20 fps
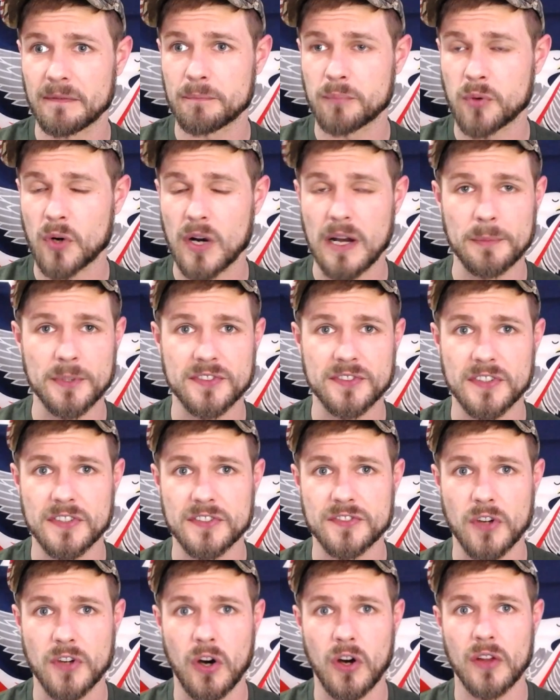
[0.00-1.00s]

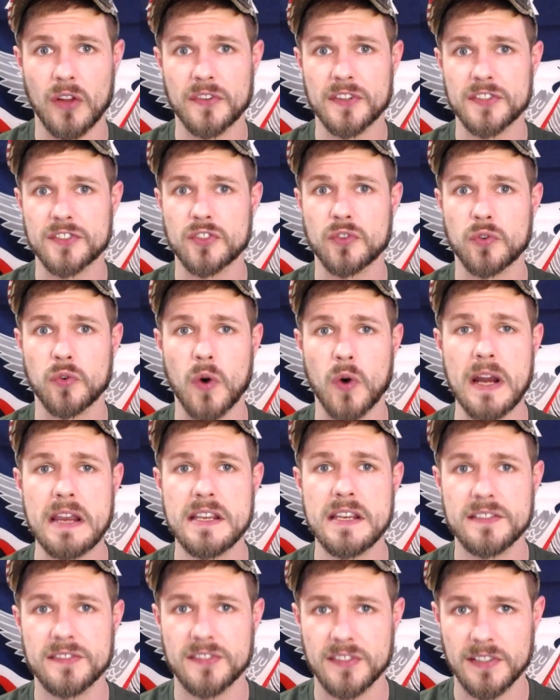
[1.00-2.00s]
promises all this
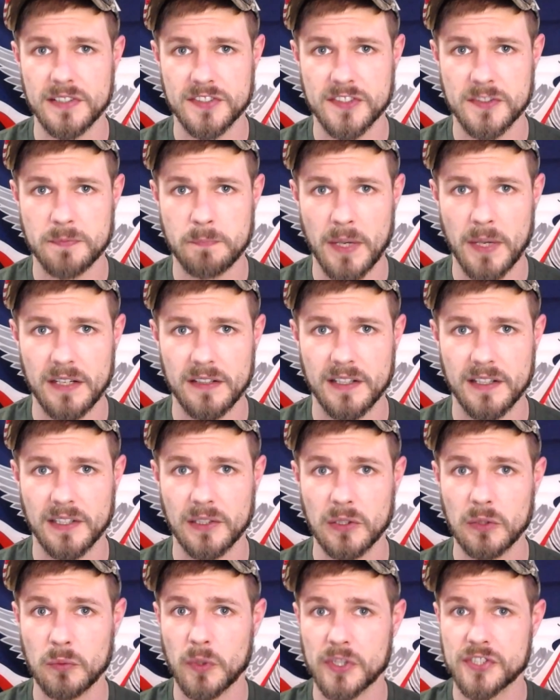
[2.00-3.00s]
crazy
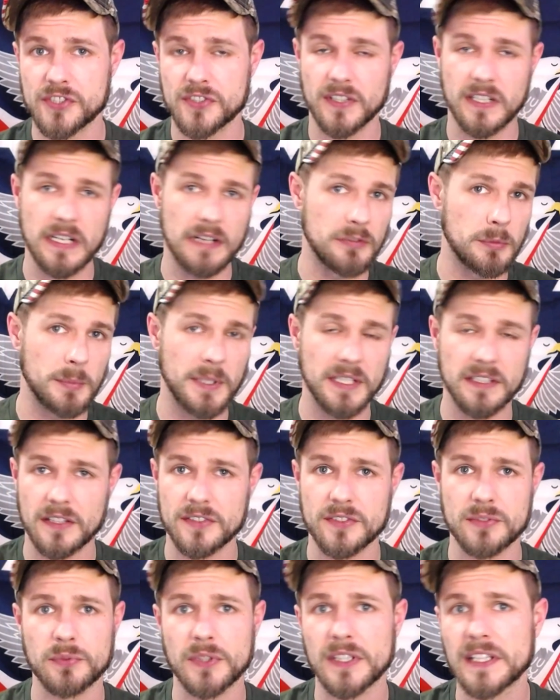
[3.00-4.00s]
spending, which the government
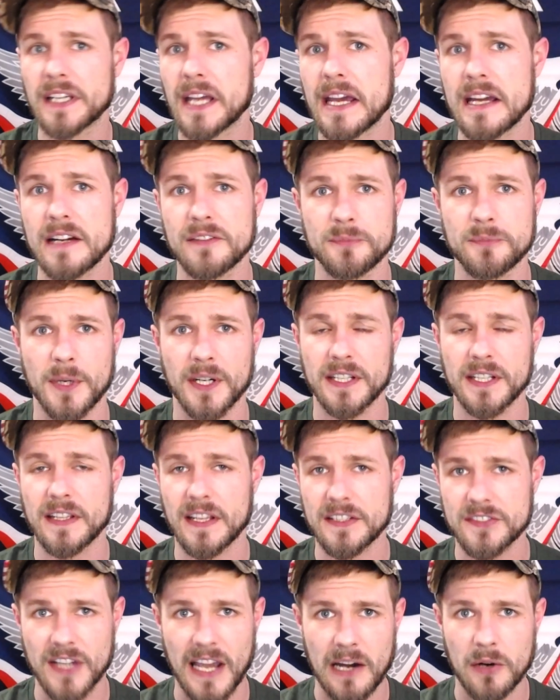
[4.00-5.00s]
doesn't really have money.
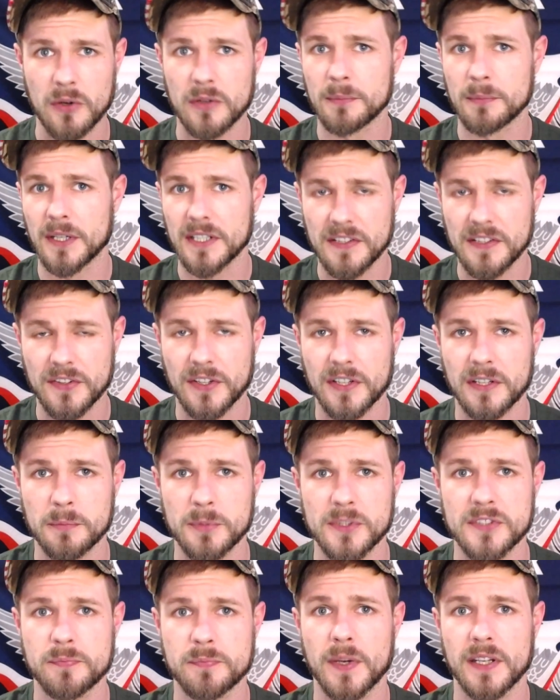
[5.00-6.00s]
That's our money they're going to
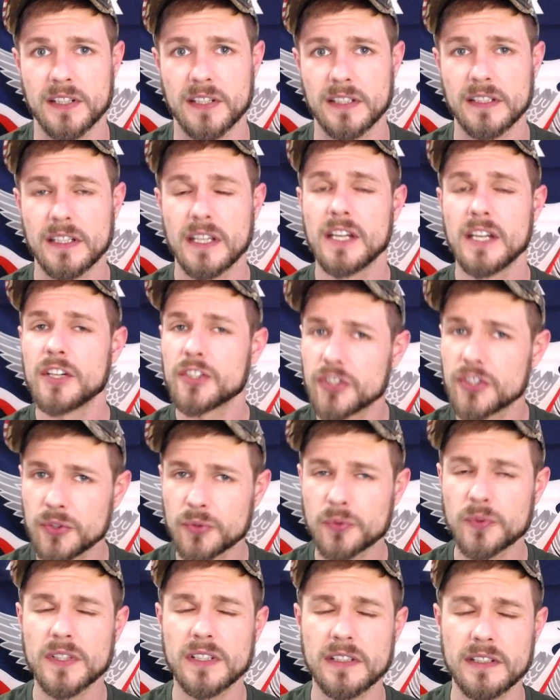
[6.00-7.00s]
be spending. Do
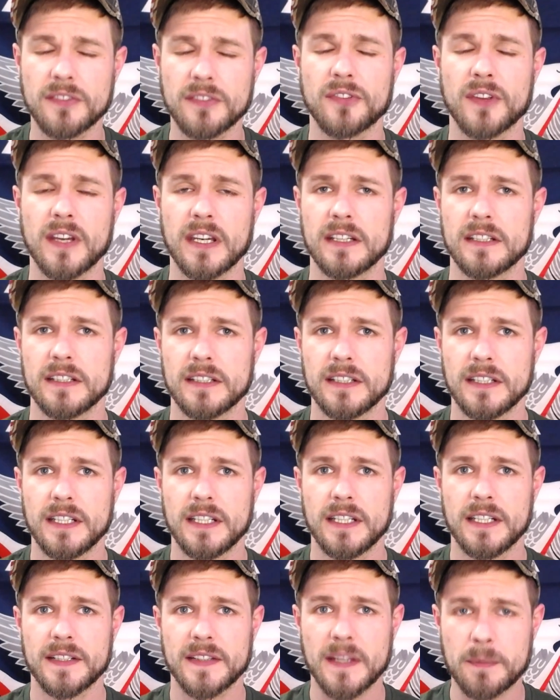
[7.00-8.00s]
you really think
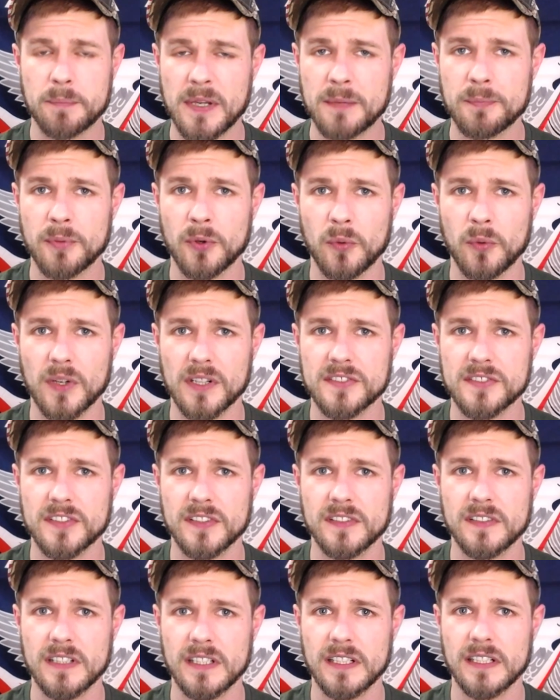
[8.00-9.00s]
that people want to
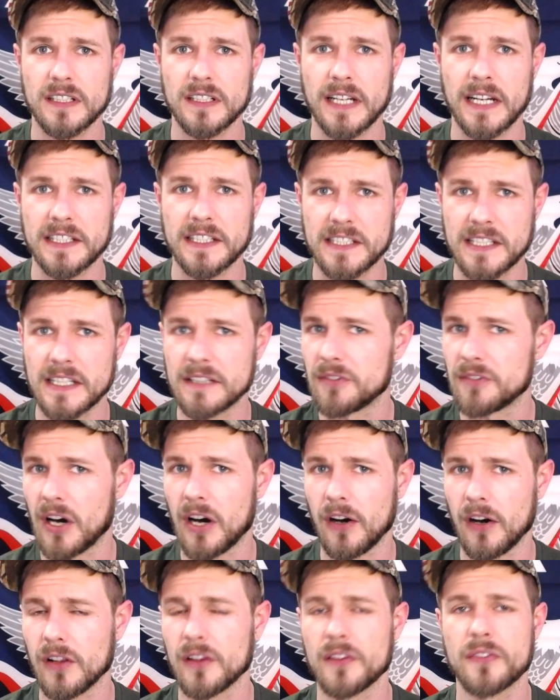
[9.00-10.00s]
sit there and give
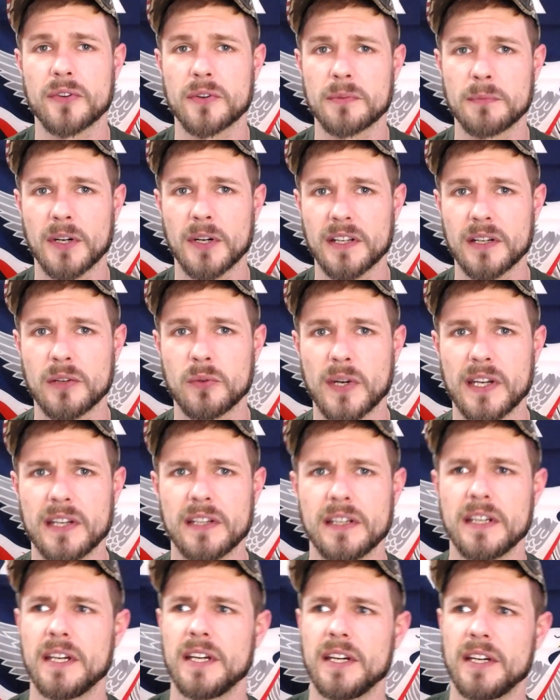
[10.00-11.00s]
all of their money away